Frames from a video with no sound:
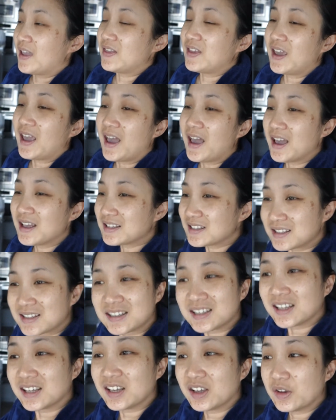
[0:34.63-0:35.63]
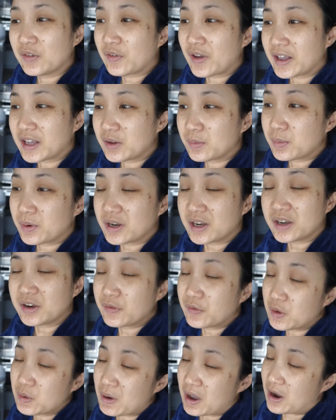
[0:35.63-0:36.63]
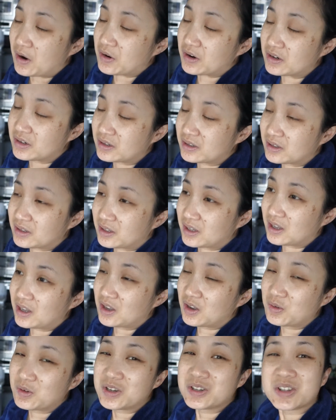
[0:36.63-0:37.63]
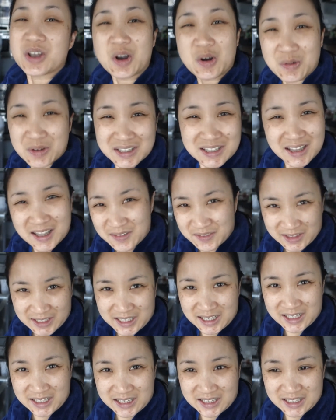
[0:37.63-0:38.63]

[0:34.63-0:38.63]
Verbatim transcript: And they asked if I could put in a few hours, which is always lovely.